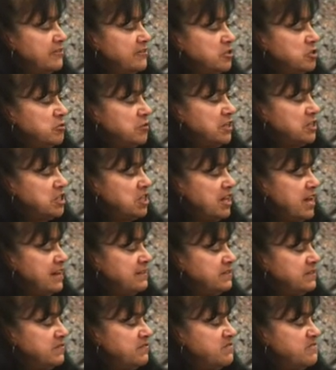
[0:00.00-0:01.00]
tarantula
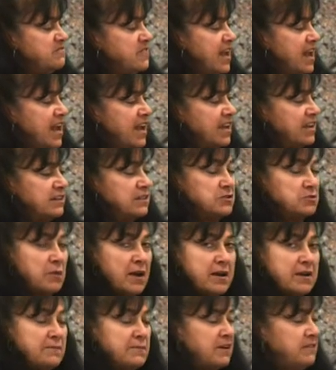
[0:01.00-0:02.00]
has fangs right
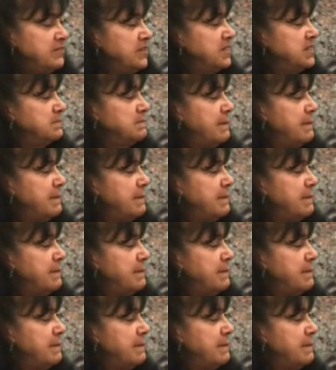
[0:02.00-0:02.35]
above its